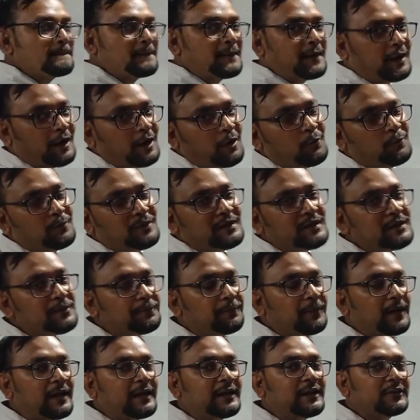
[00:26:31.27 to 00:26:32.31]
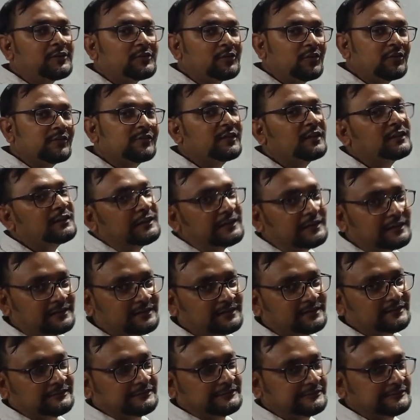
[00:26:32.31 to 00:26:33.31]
How many pi electrons are there?